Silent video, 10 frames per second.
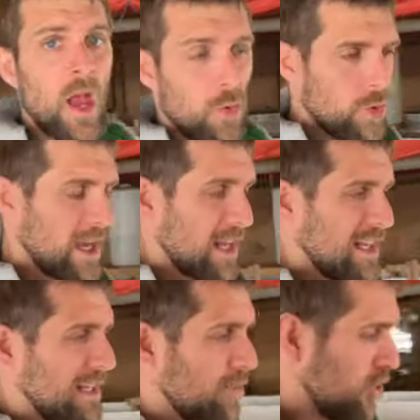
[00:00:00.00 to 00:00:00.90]
We gotta
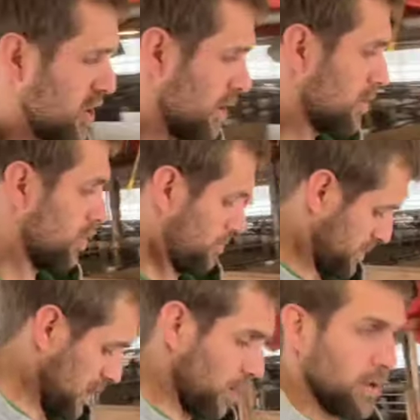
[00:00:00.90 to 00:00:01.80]
clean up the chicken coop.
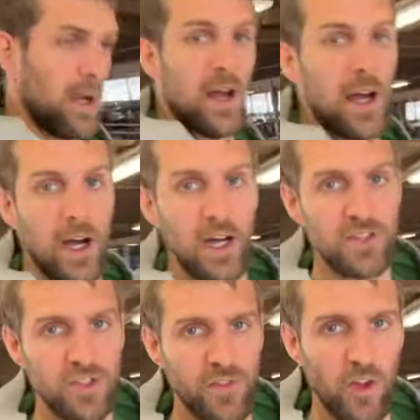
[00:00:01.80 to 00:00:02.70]
So I
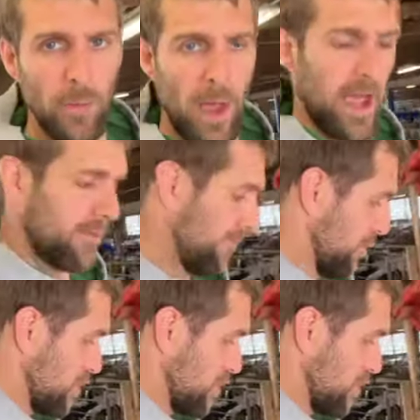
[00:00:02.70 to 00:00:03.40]
just filled the bag full of